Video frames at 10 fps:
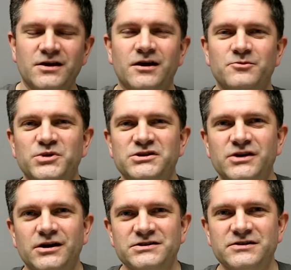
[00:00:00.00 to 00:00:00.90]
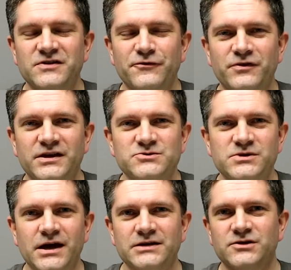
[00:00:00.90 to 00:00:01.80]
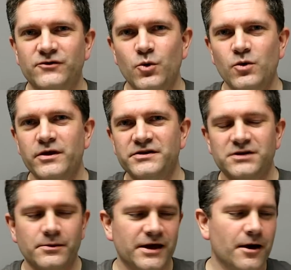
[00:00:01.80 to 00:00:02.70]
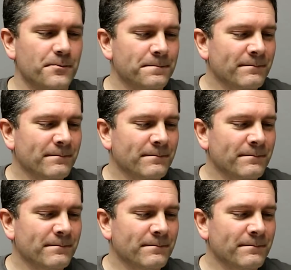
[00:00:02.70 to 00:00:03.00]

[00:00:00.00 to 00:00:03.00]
and been doing lots of different things with that, so I've got all of those coming up.